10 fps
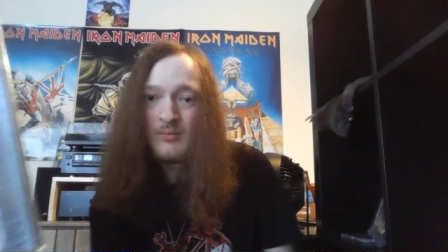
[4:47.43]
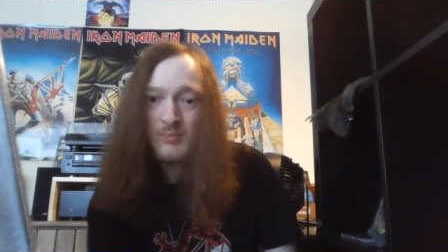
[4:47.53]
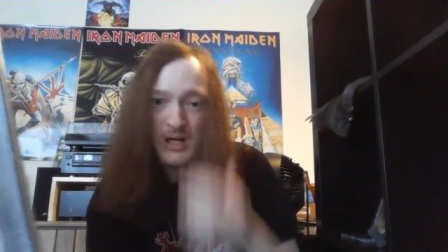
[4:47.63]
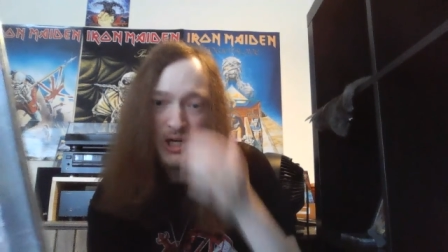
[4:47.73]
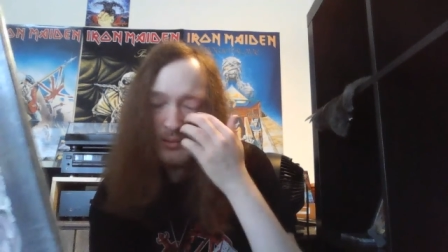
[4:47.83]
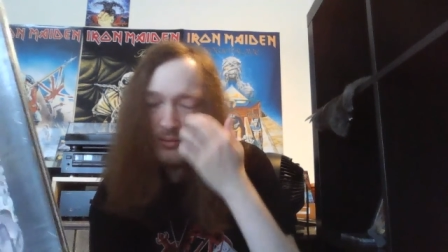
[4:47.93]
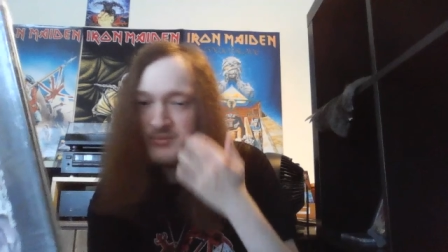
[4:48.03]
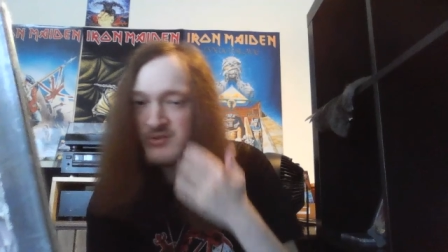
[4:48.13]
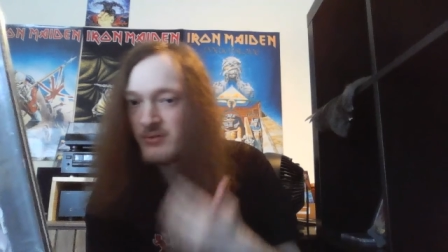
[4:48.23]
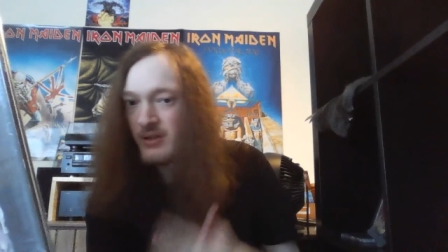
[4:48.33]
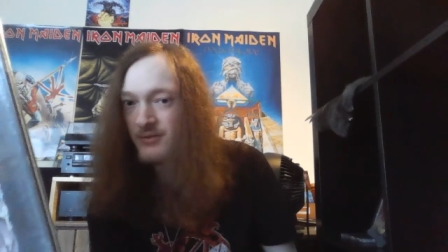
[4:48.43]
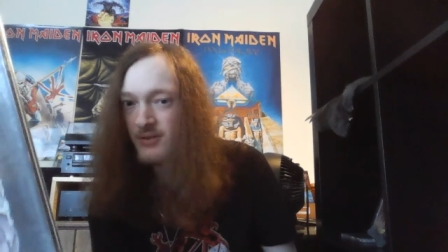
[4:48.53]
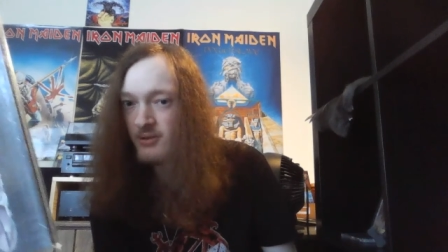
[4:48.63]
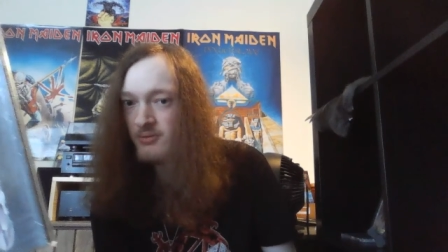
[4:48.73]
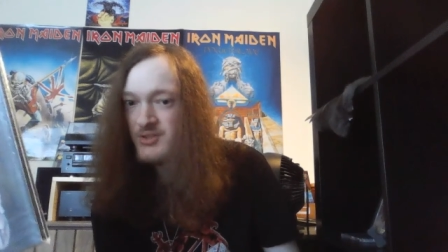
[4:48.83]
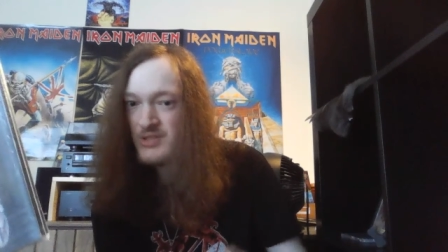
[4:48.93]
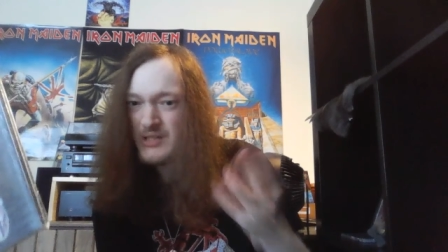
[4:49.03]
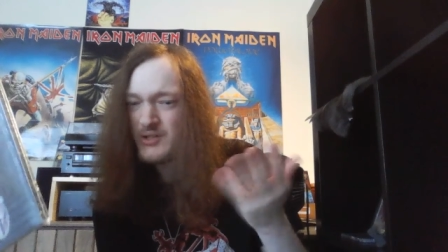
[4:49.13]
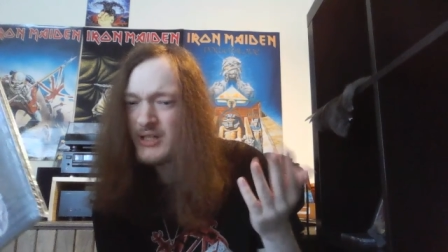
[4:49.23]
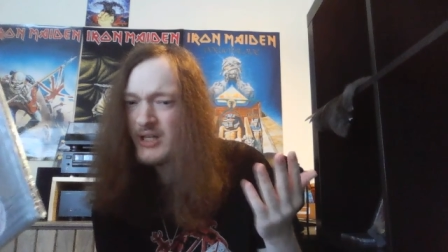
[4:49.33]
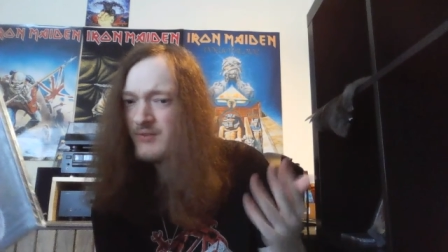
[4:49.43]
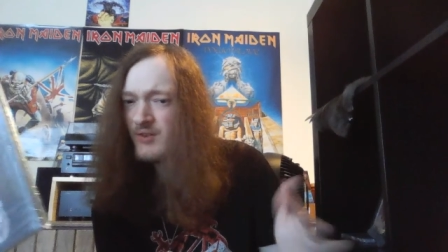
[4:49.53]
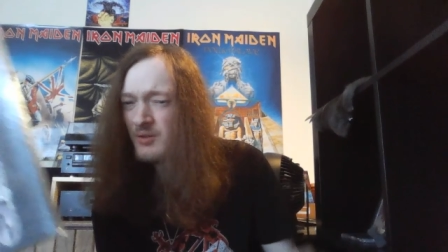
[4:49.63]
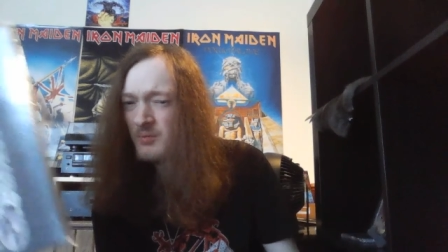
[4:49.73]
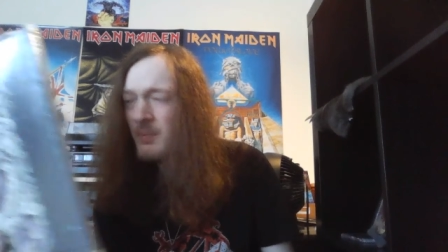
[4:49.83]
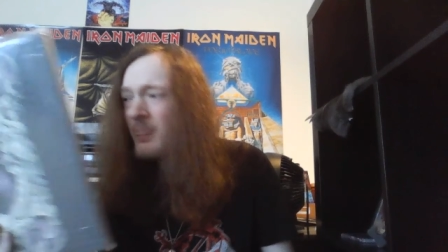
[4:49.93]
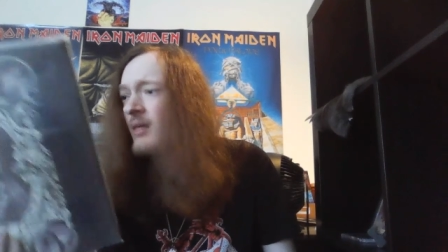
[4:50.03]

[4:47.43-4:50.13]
problems like the standard gatefold.